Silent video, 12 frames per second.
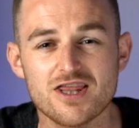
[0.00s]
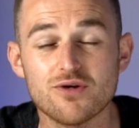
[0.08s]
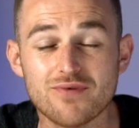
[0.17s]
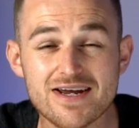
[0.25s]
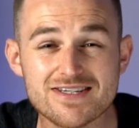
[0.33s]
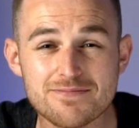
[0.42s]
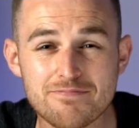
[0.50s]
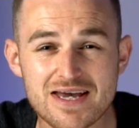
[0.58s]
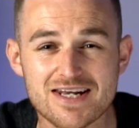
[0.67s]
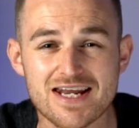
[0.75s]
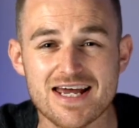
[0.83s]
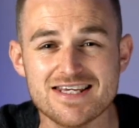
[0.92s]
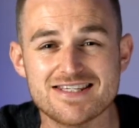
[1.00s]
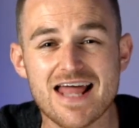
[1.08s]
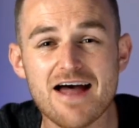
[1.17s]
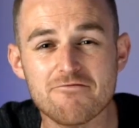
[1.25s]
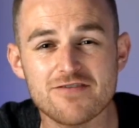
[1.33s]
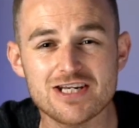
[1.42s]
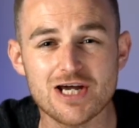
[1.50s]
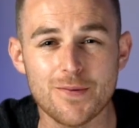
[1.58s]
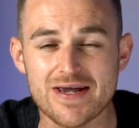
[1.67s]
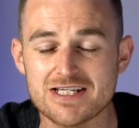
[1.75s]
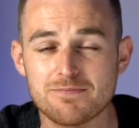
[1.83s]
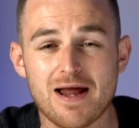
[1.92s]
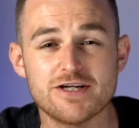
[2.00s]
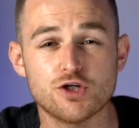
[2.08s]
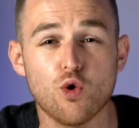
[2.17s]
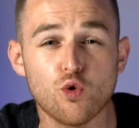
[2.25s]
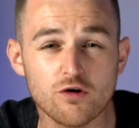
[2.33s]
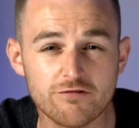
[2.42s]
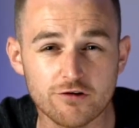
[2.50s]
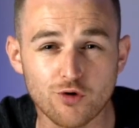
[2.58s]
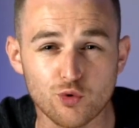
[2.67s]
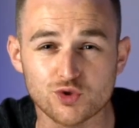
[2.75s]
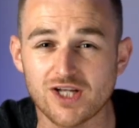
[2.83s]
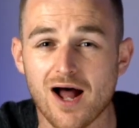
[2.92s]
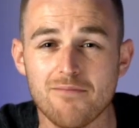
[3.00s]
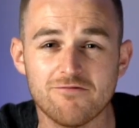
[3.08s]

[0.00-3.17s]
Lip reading: The reason being is that video explained all of the rules that I'm